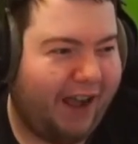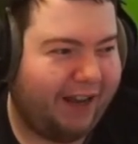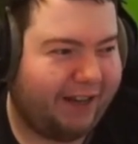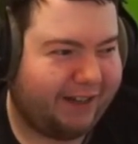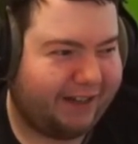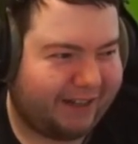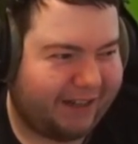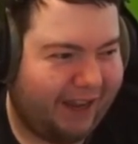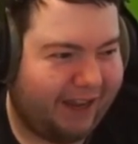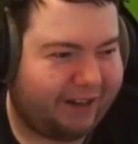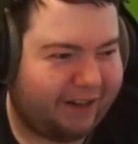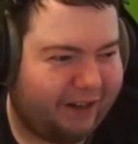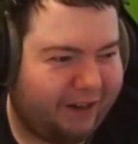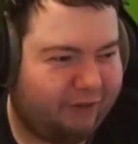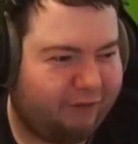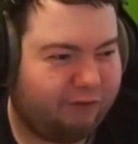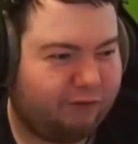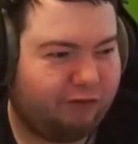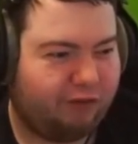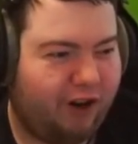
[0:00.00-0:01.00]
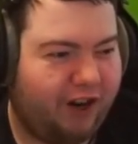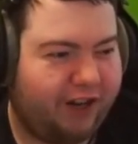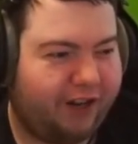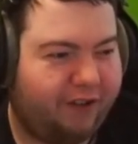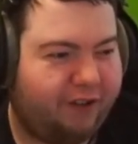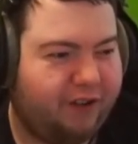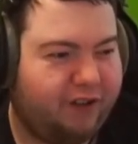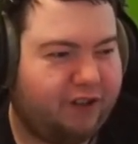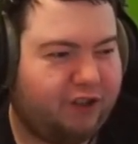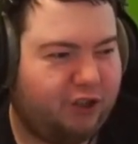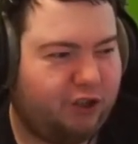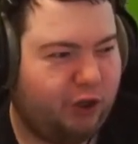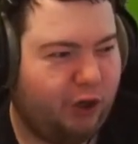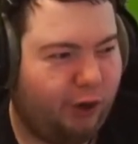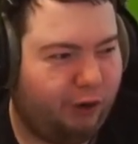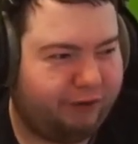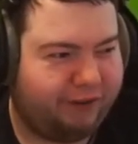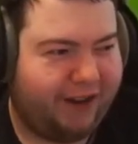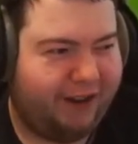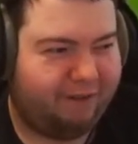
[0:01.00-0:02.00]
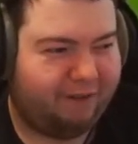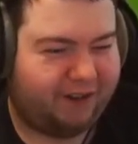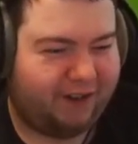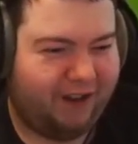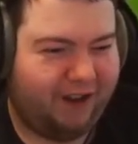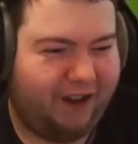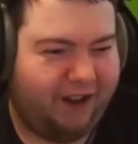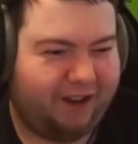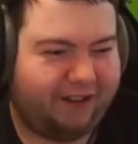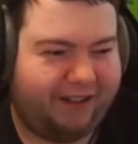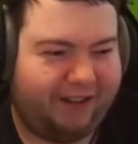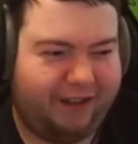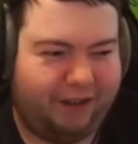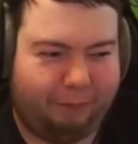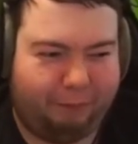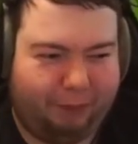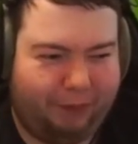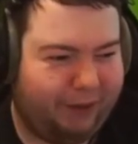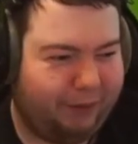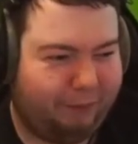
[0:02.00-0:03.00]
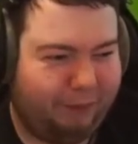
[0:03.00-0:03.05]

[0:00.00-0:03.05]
and Declan Rice showdown cards in the big